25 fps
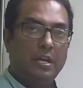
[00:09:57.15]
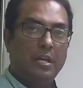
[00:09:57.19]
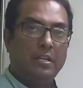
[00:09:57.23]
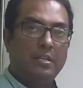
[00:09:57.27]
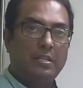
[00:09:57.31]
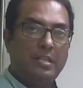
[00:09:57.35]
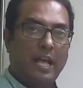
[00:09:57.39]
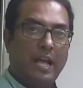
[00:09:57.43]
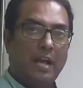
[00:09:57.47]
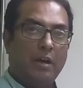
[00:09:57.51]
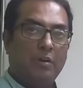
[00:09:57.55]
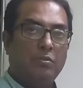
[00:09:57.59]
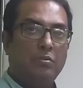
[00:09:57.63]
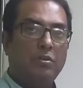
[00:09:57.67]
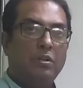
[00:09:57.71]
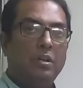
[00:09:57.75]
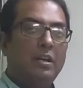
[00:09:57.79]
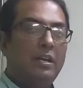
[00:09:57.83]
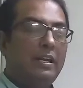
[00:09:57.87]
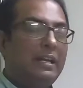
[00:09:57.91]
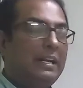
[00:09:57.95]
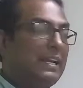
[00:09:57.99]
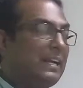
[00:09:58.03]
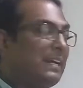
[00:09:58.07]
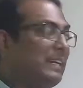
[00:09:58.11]
Now
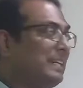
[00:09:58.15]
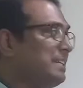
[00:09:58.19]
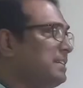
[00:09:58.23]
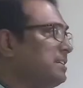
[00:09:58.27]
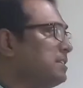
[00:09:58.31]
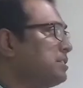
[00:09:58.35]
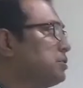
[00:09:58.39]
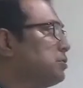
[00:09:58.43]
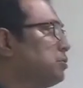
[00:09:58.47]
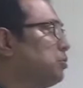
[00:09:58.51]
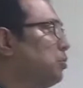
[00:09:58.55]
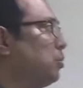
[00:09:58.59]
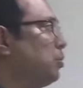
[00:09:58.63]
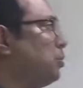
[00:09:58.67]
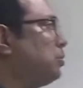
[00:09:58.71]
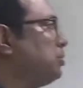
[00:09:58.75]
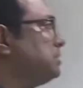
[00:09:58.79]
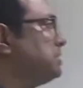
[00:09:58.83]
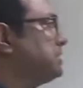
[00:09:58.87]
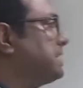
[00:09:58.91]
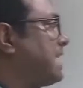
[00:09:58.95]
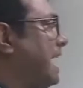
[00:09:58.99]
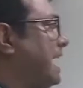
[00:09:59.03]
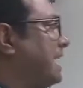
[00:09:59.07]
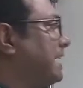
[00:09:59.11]
let us go
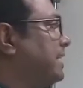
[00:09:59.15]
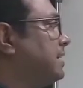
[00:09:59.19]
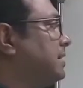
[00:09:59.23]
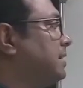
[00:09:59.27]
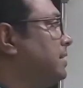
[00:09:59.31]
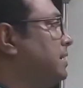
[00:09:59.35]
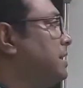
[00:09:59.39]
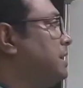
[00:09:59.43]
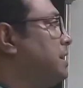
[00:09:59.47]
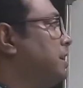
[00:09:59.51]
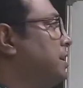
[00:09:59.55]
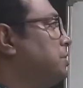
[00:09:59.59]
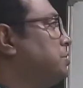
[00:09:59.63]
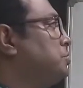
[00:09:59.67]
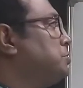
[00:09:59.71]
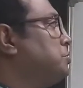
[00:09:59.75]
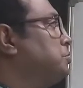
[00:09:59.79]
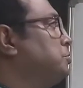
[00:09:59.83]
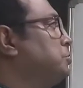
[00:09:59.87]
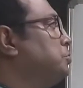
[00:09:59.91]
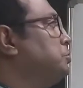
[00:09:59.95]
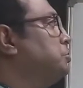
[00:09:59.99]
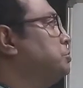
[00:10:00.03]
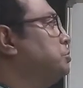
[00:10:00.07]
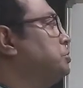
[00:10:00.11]
directly
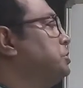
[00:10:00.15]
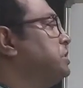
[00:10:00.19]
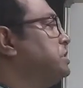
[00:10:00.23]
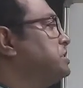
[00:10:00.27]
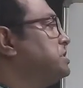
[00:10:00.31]
to